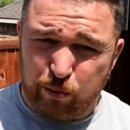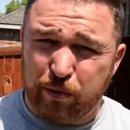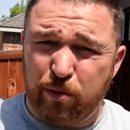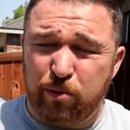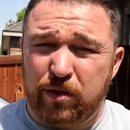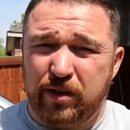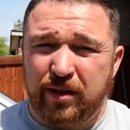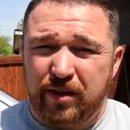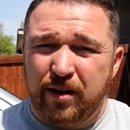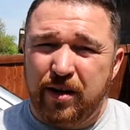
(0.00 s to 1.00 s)
to pollute the
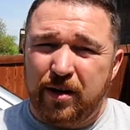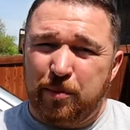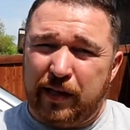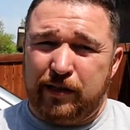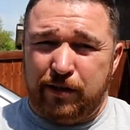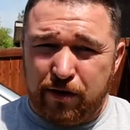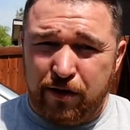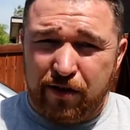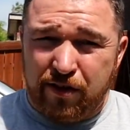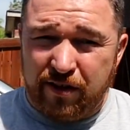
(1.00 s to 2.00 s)
planet
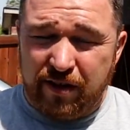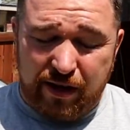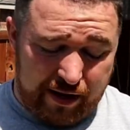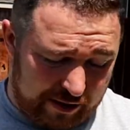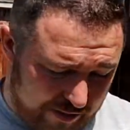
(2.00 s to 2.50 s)
Earth, and